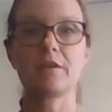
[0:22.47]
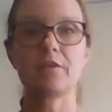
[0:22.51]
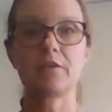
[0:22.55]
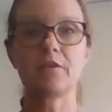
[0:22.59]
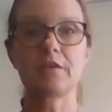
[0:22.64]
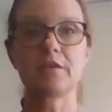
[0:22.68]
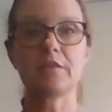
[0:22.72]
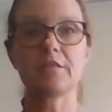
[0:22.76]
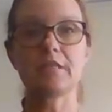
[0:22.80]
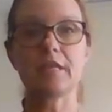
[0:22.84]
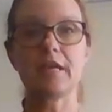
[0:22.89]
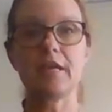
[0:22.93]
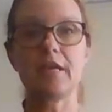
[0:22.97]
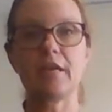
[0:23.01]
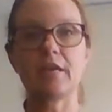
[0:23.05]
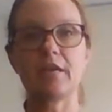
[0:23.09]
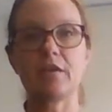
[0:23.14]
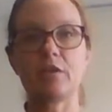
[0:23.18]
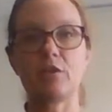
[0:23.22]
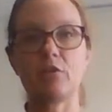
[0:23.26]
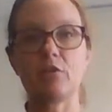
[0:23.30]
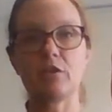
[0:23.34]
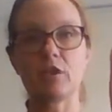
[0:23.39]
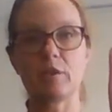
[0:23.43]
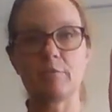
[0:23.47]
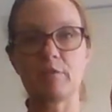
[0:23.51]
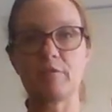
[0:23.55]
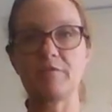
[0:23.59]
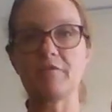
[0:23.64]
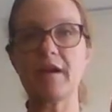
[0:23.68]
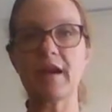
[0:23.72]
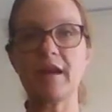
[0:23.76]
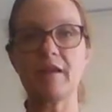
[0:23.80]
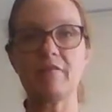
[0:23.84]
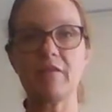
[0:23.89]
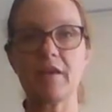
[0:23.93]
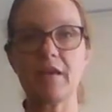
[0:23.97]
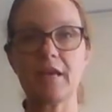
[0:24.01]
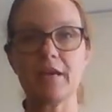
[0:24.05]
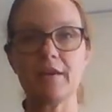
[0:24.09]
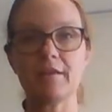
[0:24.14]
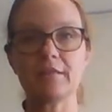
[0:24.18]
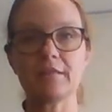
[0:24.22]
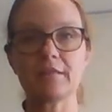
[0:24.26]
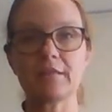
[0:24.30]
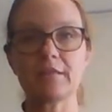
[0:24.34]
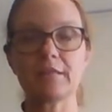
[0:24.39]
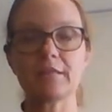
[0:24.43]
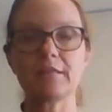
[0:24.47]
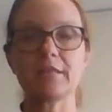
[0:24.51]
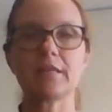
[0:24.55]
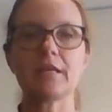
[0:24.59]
You're going to take your number 5 hand,